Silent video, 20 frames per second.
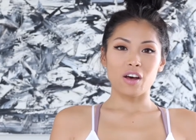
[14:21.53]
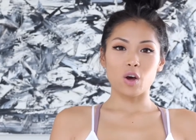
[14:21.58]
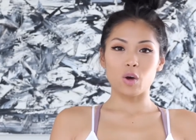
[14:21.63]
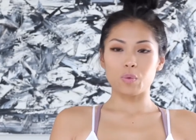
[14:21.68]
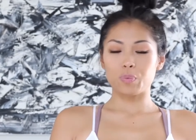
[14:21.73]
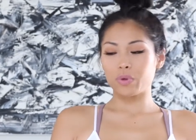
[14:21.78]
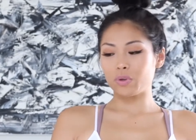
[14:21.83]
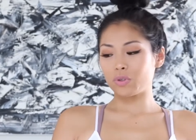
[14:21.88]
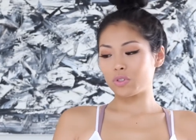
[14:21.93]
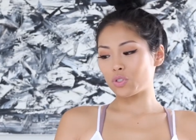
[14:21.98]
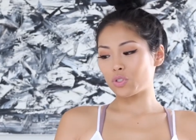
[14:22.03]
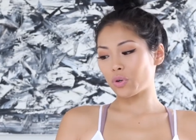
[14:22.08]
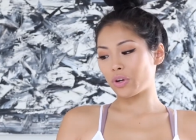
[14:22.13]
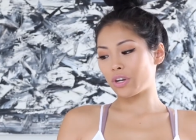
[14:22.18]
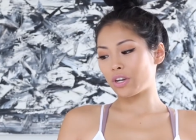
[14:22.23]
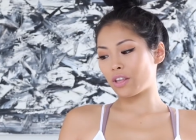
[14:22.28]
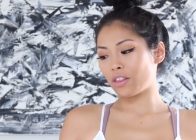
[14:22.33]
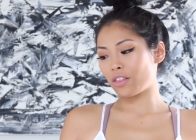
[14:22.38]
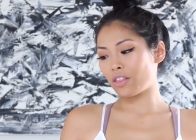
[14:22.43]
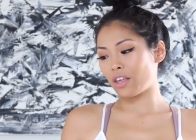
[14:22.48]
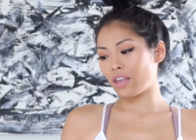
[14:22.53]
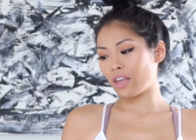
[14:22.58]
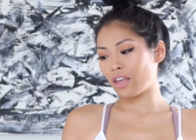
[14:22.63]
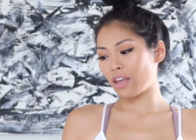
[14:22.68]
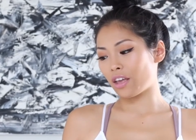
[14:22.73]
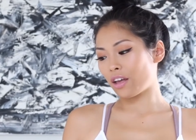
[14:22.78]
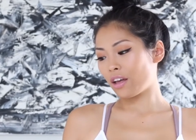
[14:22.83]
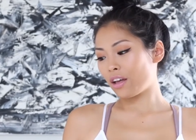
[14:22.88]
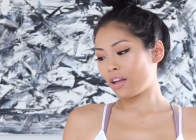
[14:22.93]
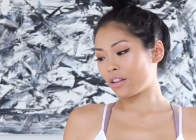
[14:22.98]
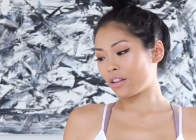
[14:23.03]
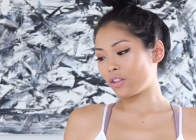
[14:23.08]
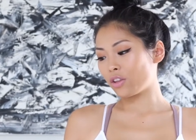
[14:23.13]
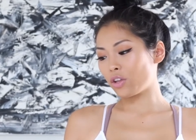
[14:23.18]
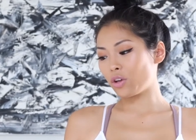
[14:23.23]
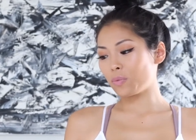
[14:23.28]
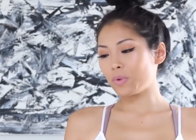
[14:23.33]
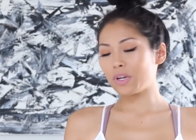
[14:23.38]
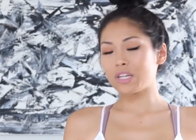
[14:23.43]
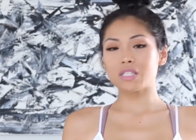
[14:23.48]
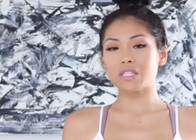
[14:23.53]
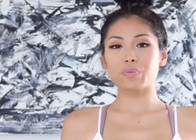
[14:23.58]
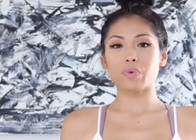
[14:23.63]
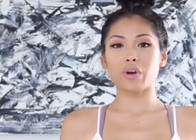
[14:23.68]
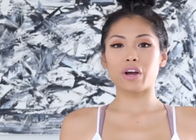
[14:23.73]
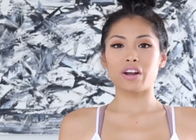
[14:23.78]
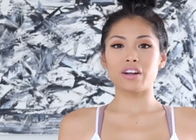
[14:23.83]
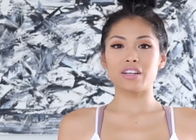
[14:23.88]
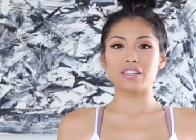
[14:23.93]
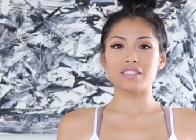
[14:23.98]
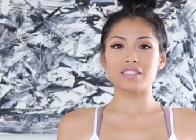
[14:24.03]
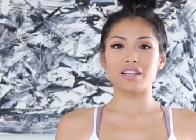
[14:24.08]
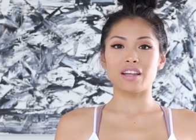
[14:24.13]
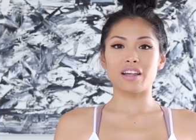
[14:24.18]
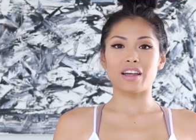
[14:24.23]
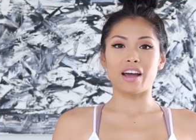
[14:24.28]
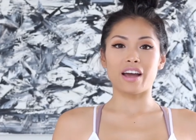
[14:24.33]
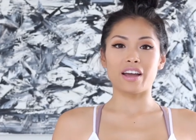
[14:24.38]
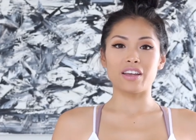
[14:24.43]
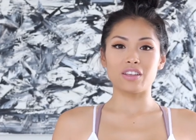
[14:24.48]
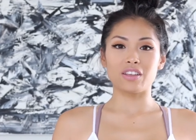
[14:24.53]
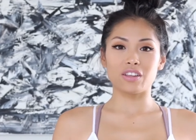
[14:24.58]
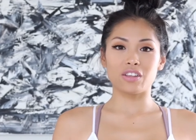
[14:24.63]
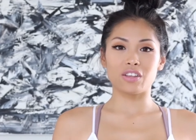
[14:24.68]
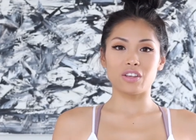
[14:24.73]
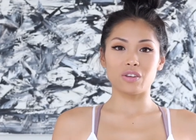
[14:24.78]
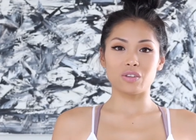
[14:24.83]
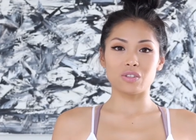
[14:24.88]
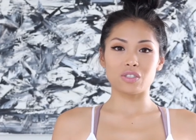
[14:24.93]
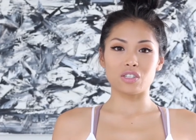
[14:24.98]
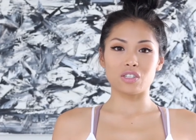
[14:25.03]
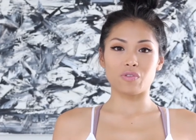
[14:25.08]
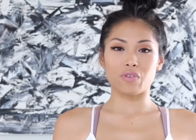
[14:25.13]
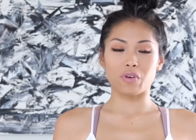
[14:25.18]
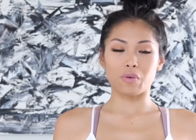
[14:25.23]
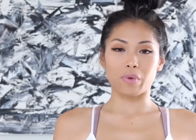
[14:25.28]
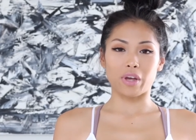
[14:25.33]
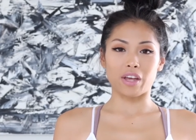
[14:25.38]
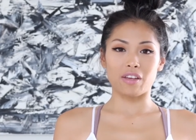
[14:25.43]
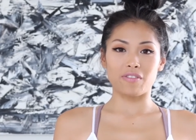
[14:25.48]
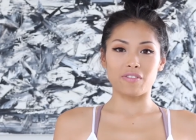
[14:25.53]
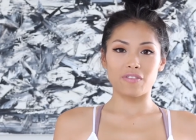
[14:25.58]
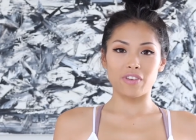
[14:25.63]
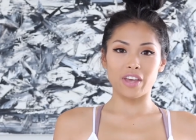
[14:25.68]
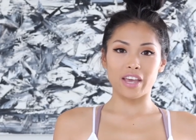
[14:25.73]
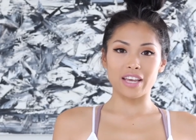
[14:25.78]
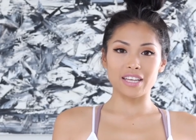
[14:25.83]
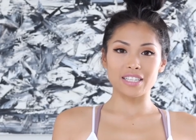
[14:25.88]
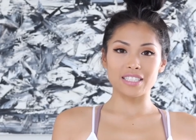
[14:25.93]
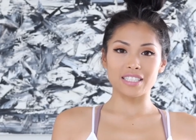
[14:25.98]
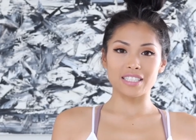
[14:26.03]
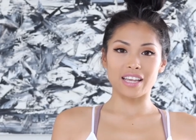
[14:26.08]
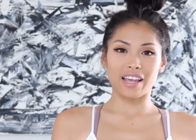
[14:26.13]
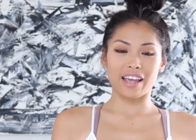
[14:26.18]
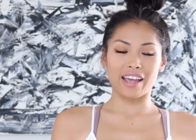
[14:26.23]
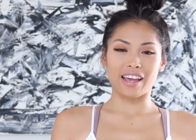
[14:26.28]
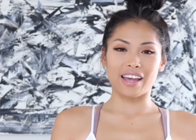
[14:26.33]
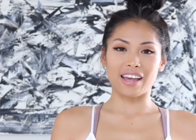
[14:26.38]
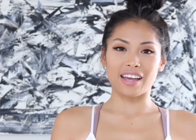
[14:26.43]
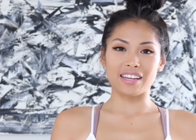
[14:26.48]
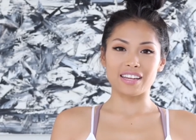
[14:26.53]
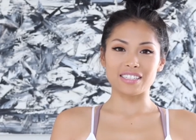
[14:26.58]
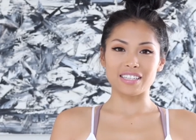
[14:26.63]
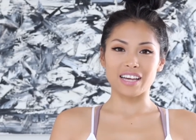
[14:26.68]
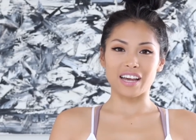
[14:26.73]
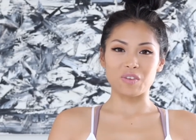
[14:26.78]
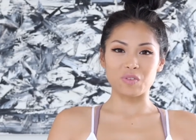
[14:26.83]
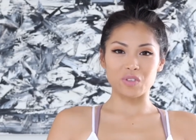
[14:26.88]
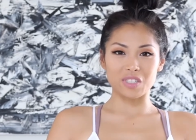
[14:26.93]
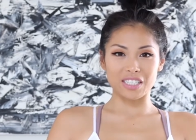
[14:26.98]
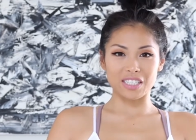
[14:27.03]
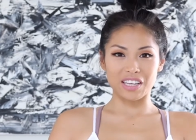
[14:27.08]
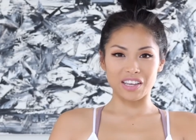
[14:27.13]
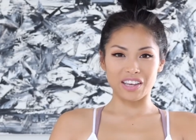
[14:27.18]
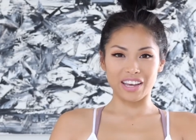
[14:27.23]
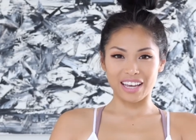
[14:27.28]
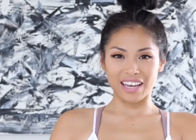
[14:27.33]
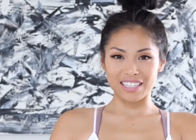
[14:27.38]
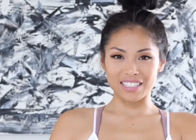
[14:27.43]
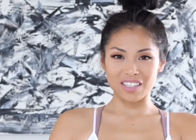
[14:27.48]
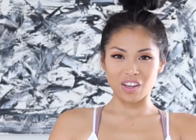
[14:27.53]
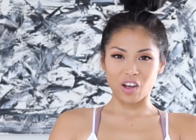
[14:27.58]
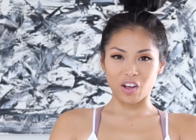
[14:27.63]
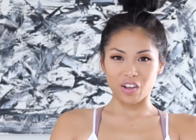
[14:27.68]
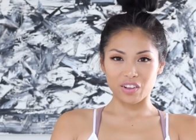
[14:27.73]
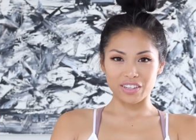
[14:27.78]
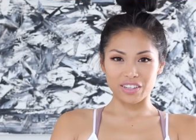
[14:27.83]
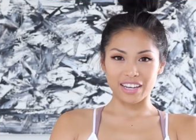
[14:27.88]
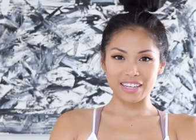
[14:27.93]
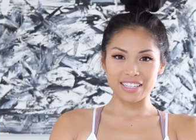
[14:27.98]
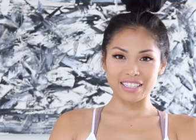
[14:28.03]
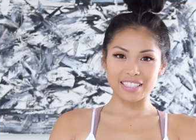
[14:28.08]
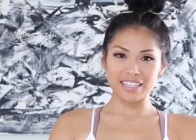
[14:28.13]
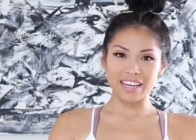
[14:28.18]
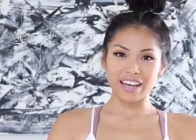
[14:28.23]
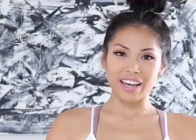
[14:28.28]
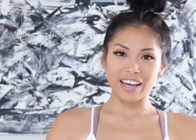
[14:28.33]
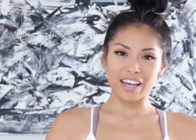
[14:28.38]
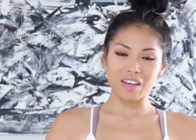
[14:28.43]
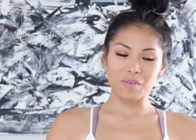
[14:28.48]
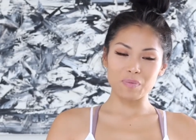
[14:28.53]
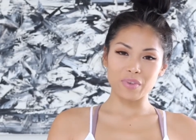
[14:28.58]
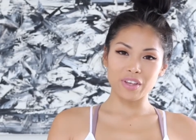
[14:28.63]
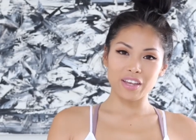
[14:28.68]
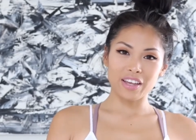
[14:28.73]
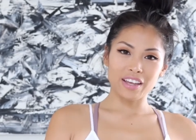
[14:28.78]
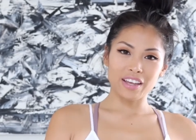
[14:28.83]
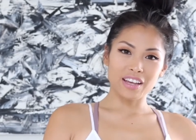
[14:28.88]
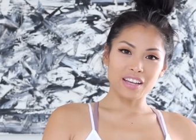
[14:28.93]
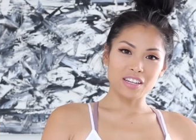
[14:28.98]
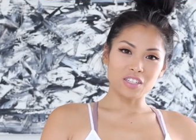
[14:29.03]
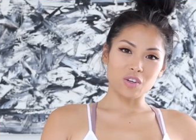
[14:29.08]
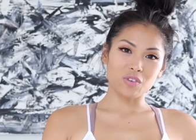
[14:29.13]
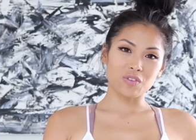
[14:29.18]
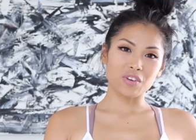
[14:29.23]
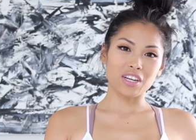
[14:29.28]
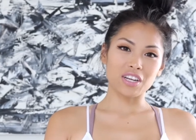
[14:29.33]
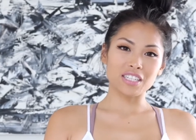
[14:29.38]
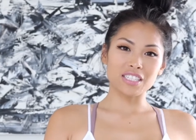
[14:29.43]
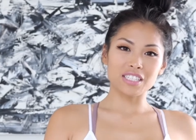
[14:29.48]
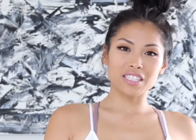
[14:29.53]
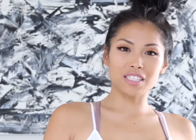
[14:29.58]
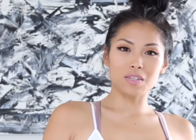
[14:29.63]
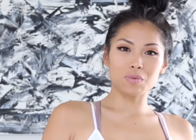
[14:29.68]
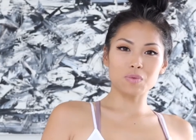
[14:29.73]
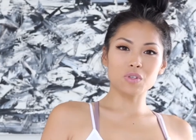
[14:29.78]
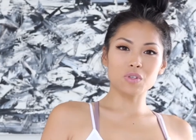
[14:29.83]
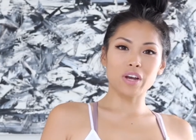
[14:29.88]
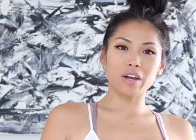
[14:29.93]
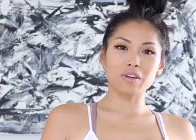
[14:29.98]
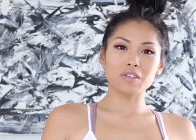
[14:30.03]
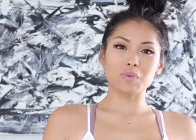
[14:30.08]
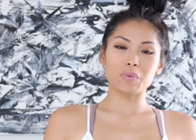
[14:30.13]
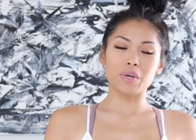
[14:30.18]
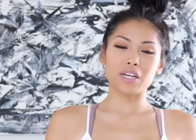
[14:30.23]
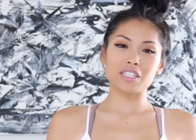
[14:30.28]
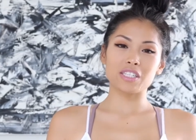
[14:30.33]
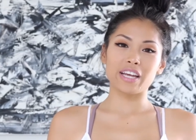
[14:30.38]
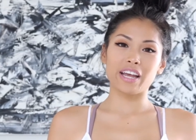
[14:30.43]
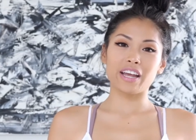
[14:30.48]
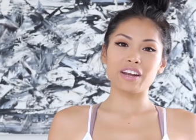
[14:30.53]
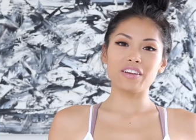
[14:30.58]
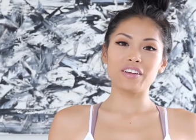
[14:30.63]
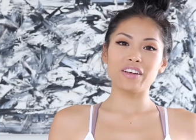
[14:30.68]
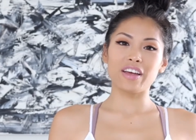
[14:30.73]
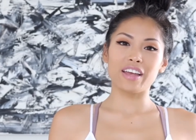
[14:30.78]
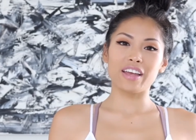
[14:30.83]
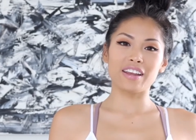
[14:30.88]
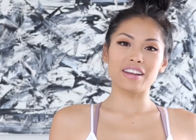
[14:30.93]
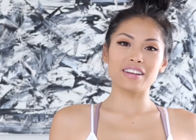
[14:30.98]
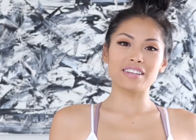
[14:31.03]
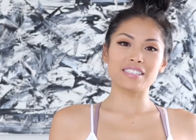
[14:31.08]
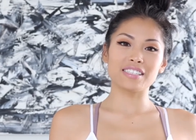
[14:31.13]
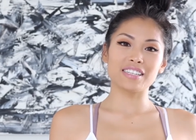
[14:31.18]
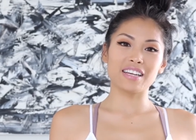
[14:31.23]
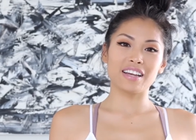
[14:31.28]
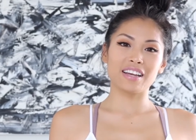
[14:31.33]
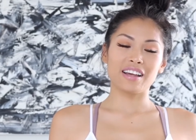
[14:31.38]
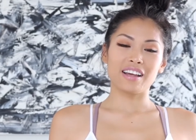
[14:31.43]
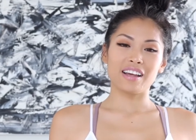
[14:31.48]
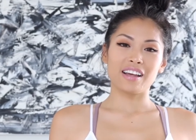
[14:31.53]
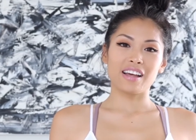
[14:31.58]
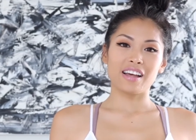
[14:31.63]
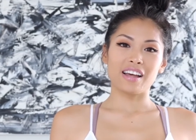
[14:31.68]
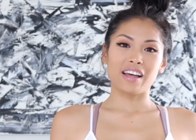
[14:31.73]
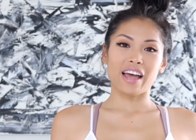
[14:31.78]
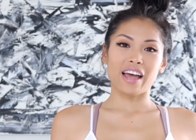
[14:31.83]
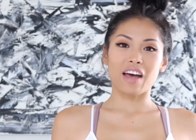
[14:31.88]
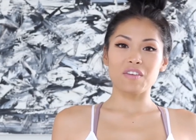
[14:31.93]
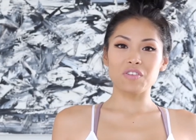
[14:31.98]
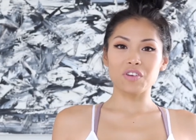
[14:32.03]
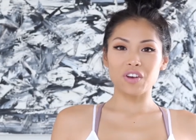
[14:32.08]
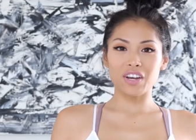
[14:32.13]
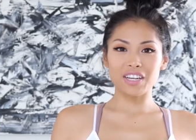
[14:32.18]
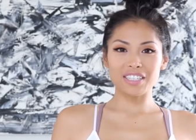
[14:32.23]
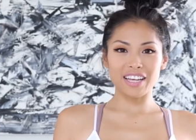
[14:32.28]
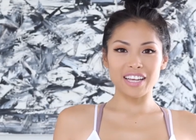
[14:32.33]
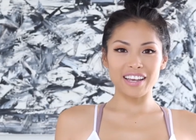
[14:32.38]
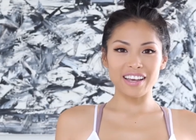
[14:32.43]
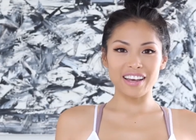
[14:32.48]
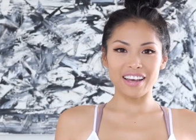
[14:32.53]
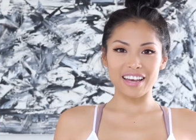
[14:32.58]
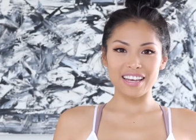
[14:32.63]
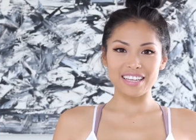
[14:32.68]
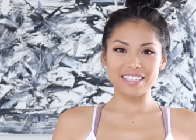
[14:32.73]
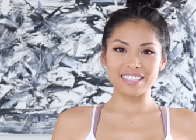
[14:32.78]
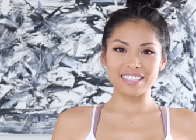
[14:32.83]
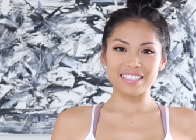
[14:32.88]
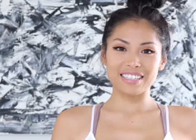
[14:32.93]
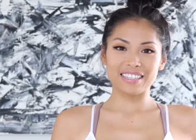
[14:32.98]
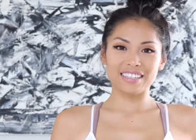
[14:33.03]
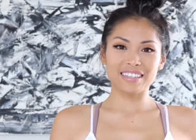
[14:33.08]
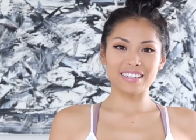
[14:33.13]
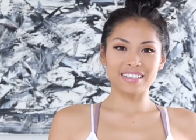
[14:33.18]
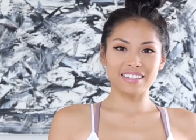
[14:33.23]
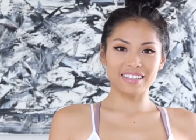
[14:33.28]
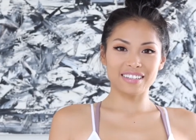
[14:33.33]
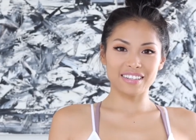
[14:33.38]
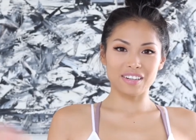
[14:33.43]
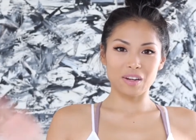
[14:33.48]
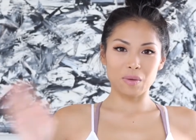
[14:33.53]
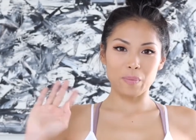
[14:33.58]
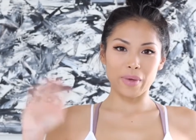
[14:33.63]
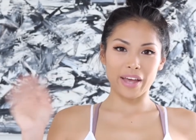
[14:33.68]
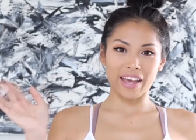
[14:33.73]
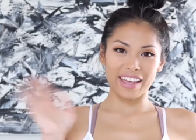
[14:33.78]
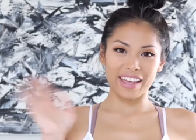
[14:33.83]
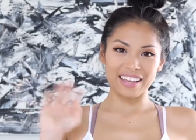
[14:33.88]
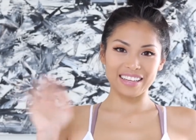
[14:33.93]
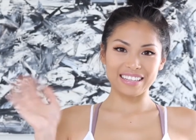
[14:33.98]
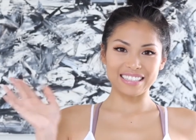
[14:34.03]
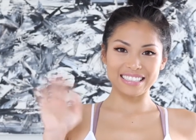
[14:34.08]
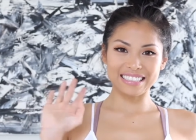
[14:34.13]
Hope you enjoyed the luminous products that I used for my face. And I will see you guys all next time. Don't forget to subscribe to my channel and have a great day guys. Bye.